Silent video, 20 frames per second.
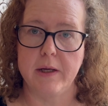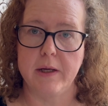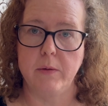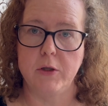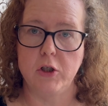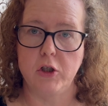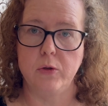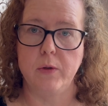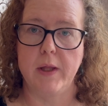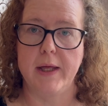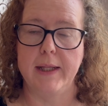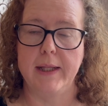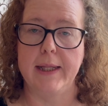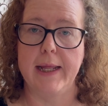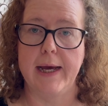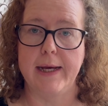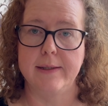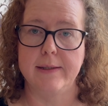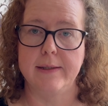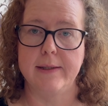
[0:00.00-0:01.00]
I would do it
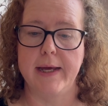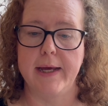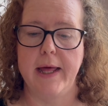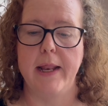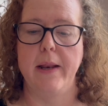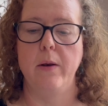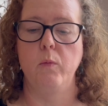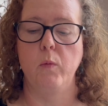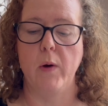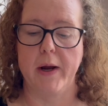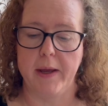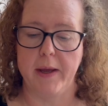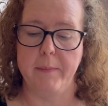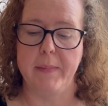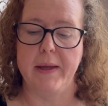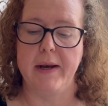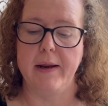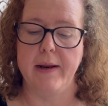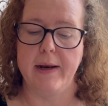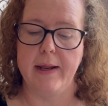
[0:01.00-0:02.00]
less than
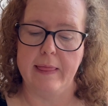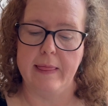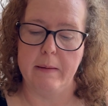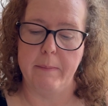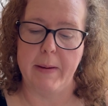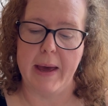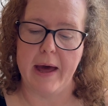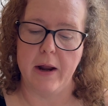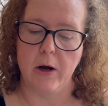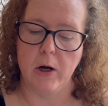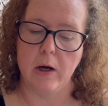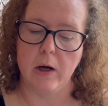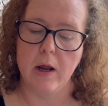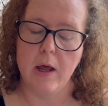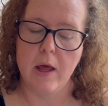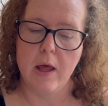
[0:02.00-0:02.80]
recommended in the pattern.